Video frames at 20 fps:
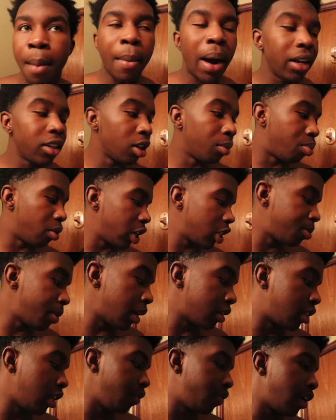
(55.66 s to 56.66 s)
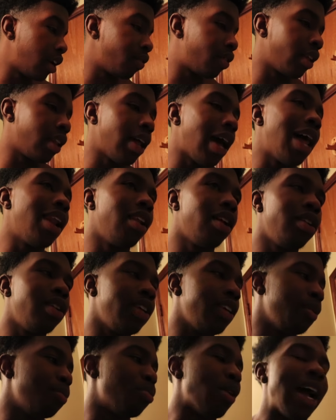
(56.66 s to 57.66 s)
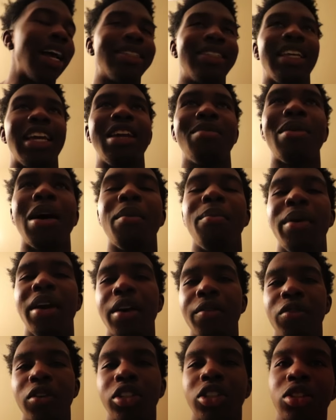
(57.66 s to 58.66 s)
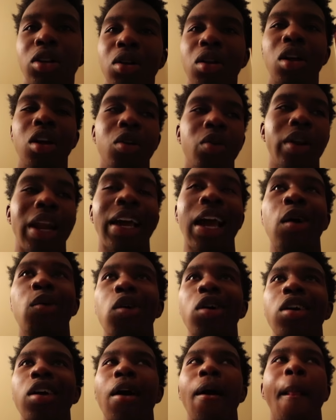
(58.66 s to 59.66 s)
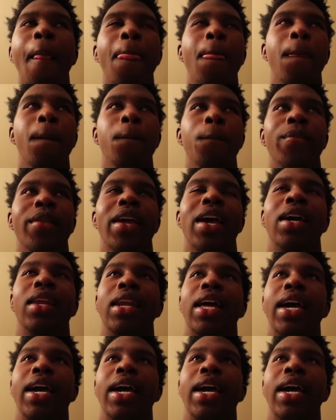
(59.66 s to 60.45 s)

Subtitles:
I'm about to brush my teeth and everything. Like, I stayed in my bed for so long. Like, I woke up at